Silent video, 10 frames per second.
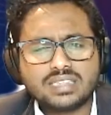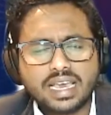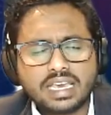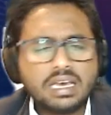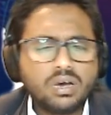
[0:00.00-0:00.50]

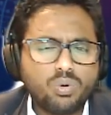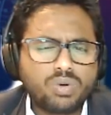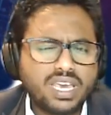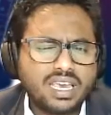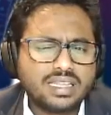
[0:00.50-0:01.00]
like,
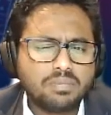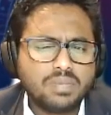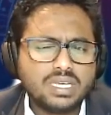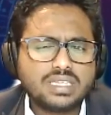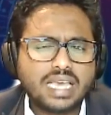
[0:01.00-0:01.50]
okay, that
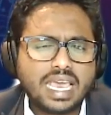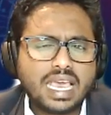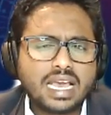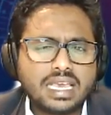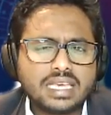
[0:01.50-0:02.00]
means
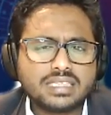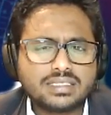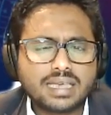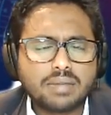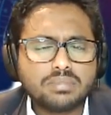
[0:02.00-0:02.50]
AI is
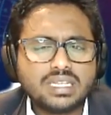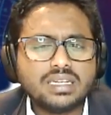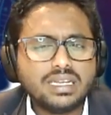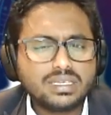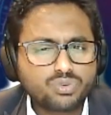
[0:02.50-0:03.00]
something
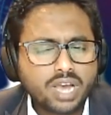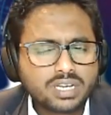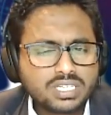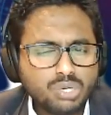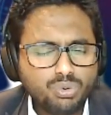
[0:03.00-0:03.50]

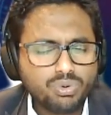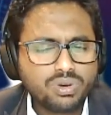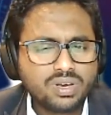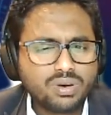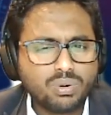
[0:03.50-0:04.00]
destructive
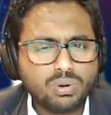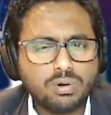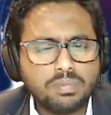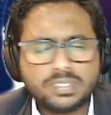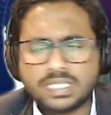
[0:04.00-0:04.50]

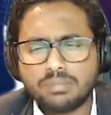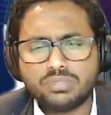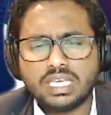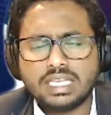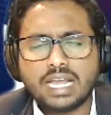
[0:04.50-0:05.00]
or
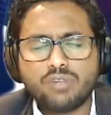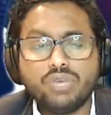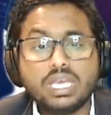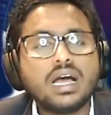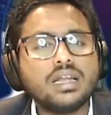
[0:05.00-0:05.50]
something that
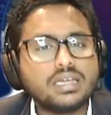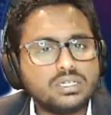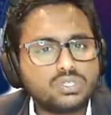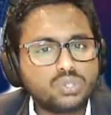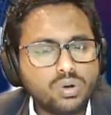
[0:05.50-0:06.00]
we can't
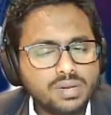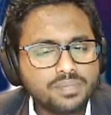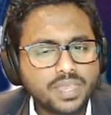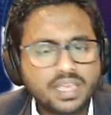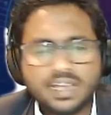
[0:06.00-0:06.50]
control?
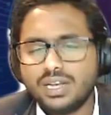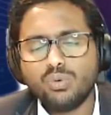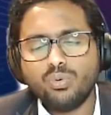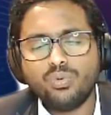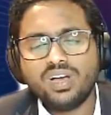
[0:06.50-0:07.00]

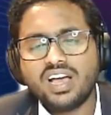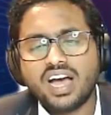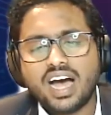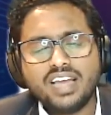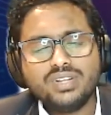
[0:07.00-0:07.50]
No,
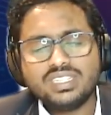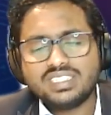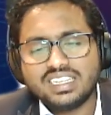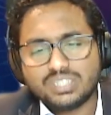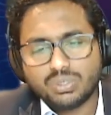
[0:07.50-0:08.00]
I don't
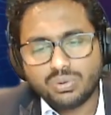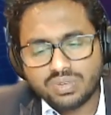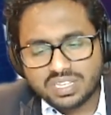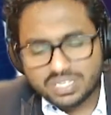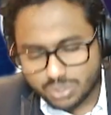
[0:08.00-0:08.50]
think so.
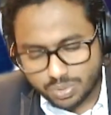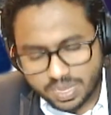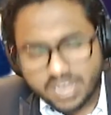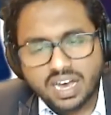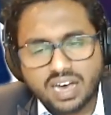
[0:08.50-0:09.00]
So
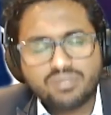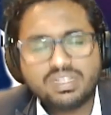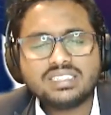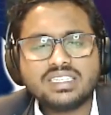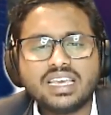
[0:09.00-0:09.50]

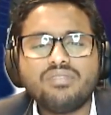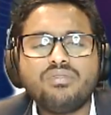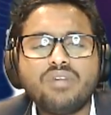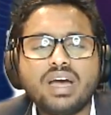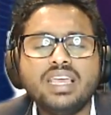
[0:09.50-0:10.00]
we'll say
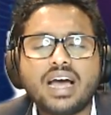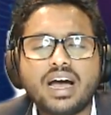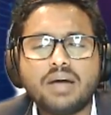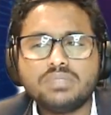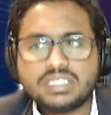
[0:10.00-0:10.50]
why
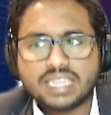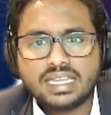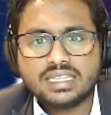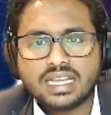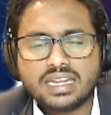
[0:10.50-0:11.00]
I'm
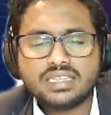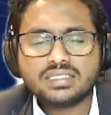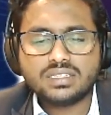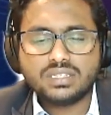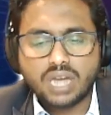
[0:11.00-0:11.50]
telling that
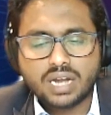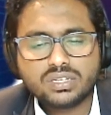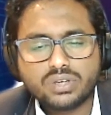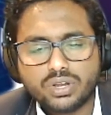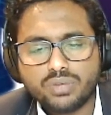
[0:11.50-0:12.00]
is
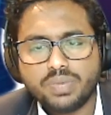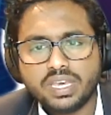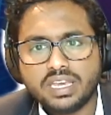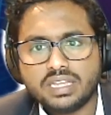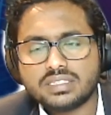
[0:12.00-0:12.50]
not going to
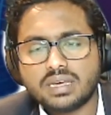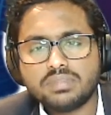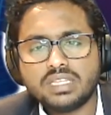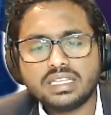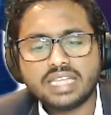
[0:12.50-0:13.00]
be
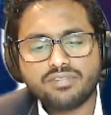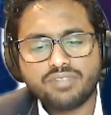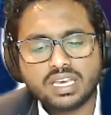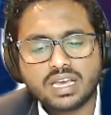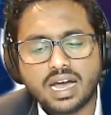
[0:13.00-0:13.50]
something that
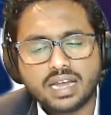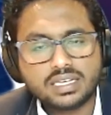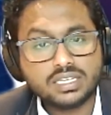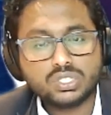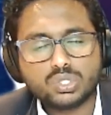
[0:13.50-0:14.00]
we can't
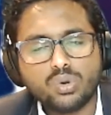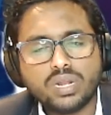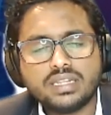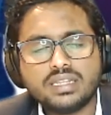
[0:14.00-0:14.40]
control